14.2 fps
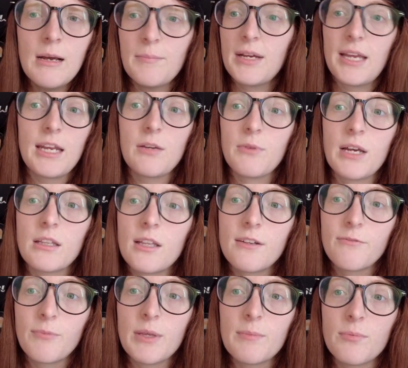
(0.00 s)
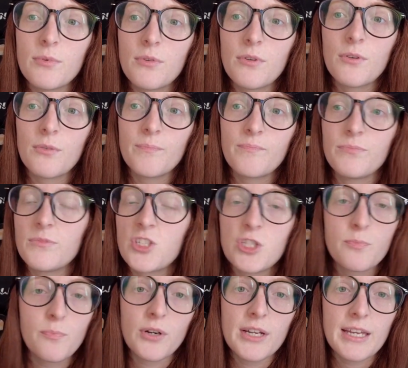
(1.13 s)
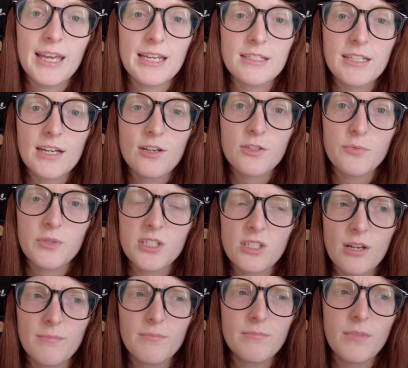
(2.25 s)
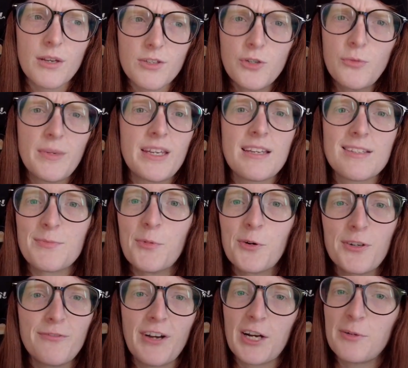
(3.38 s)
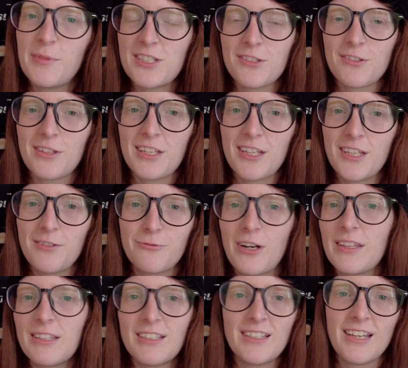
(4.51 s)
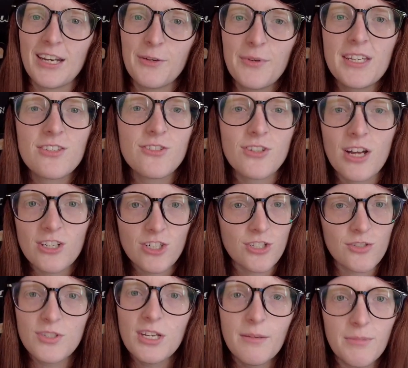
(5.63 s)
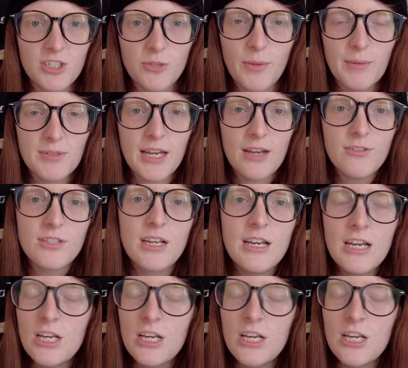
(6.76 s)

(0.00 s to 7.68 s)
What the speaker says: But anyway, a lot of people just bring hand towels, which I'm assuming is more environmentally friendly anyway, because you're not just using a bunch of paper towels.